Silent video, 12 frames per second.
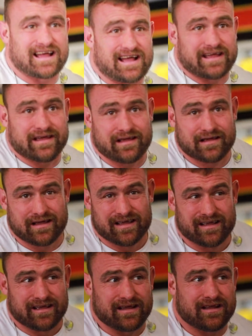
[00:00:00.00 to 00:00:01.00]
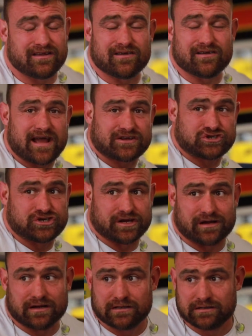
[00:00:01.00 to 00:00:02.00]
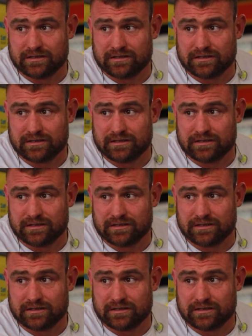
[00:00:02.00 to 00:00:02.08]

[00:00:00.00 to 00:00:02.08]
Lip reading: guy into your ass cheek.